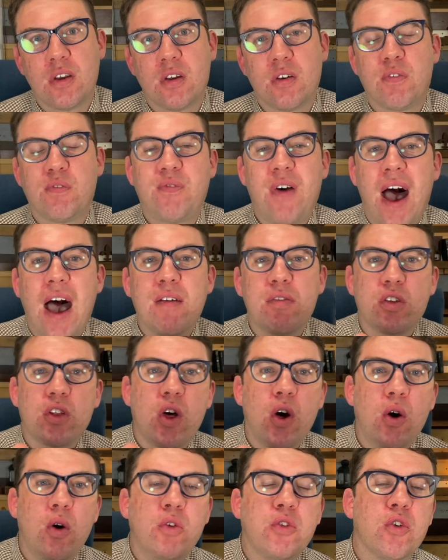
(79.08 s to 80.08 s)
5 of
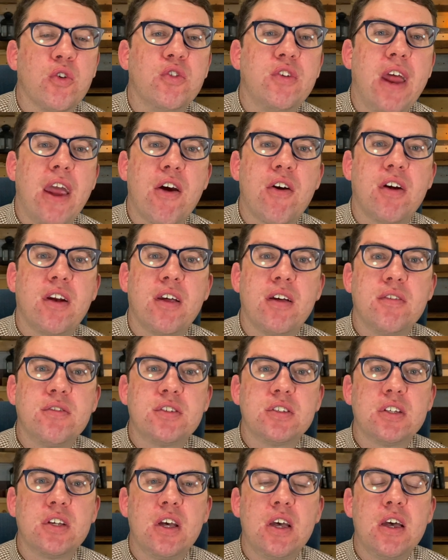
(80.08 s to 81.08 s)
those are
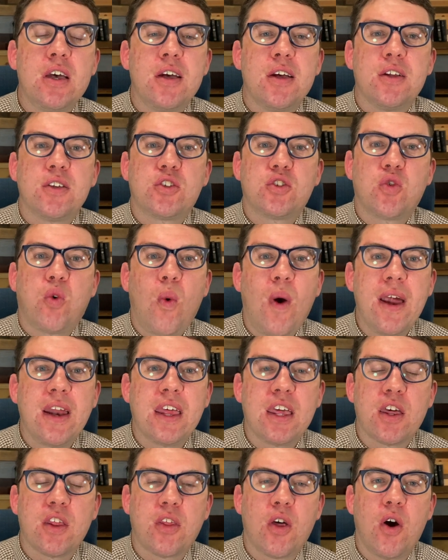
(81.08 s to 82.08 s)
narratives.
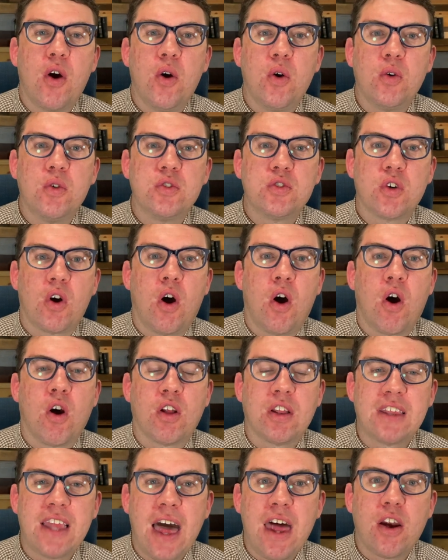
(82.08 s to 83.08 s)
20 of those are
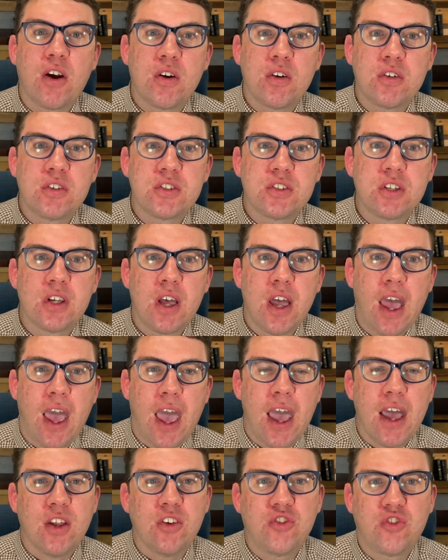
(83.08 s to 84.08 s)
letters,
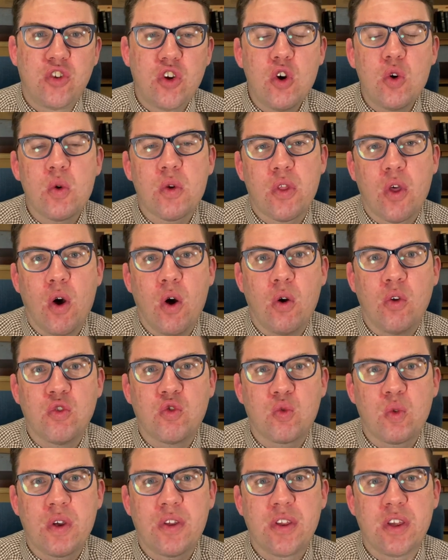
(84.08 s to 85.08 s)
and 2 of
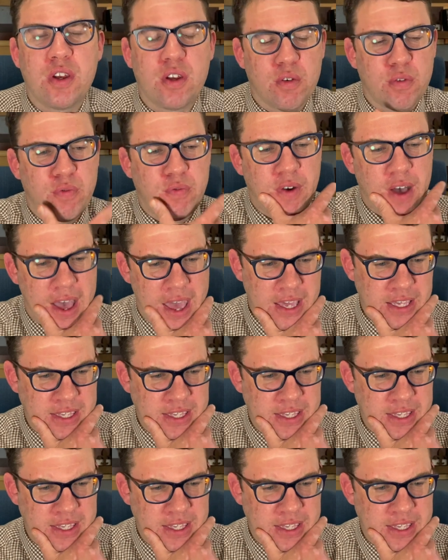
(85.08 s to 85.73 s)
those really defy